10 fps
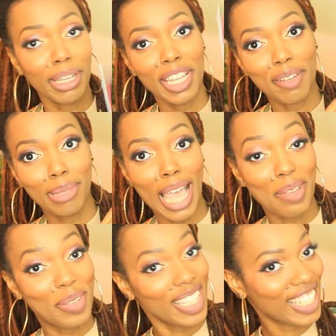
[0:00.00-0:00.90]
Speaking of
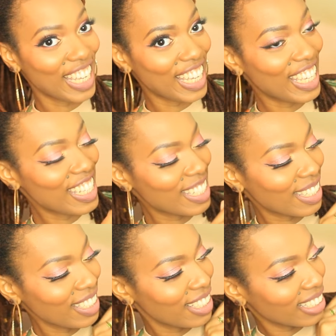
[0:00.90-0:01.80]
black
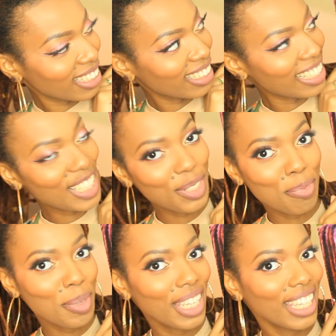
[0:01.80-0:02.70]
business, look, this
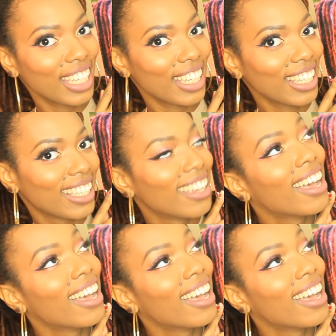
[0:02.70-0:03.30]
is me.